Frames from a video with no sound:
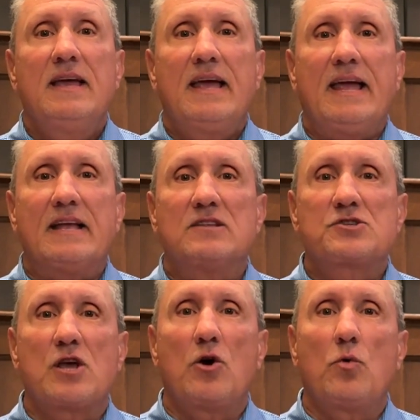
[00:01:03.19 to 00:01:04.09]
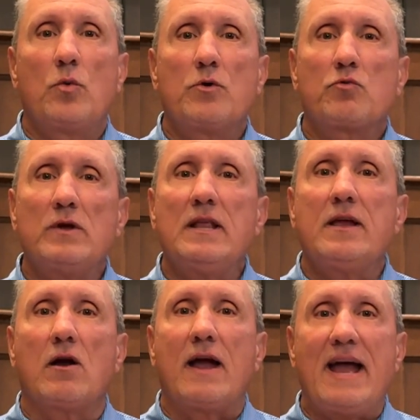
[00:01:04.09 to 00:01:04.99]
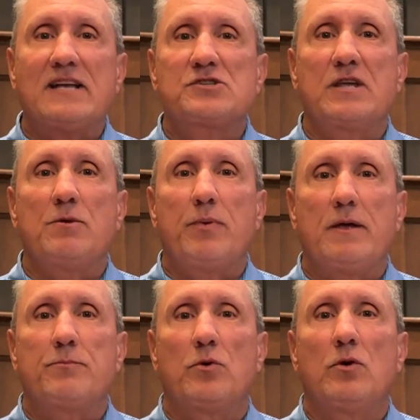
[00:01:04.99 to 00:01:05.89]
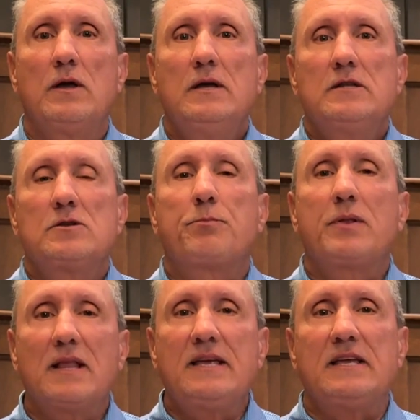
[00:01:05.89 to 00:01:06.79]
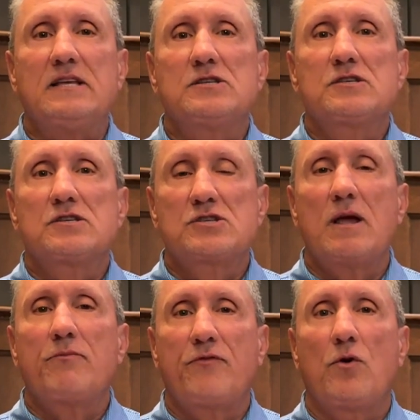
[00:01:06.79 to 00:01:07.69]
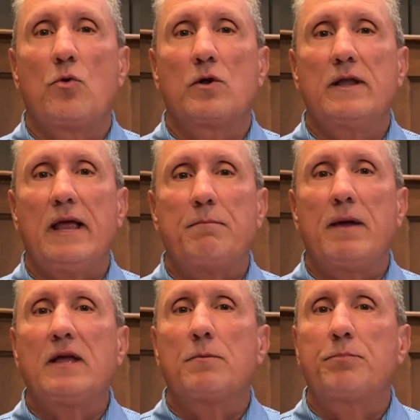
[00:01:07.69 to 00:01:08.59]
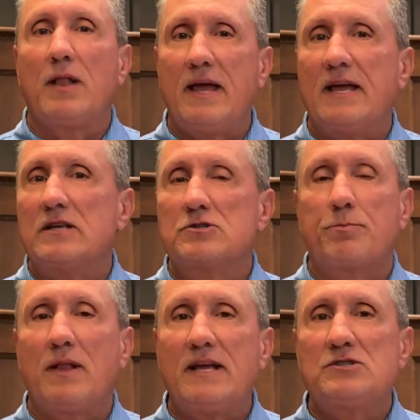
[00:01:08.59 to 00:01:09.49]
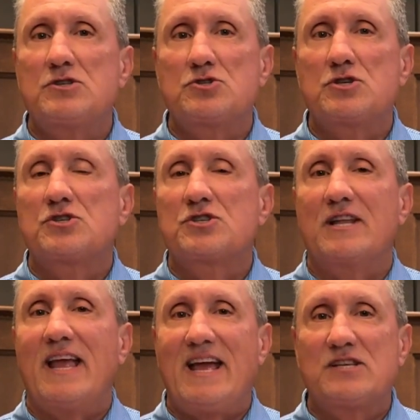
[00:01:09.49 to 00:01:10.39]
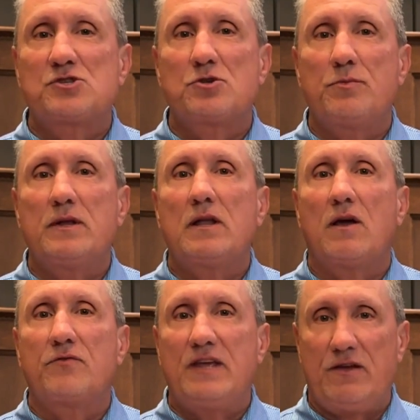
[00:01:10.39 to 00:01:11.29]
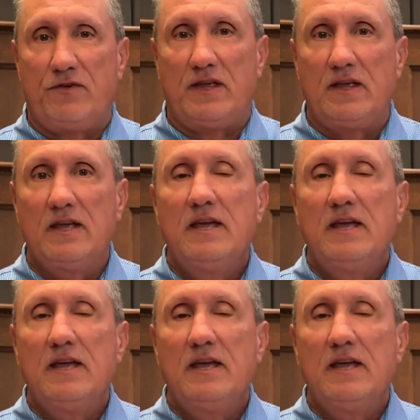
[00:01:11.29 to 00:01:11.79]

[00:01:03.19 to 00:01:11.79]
And so we really are asking people to please step forward and make a pledge. A pledge is just an estimate of giving.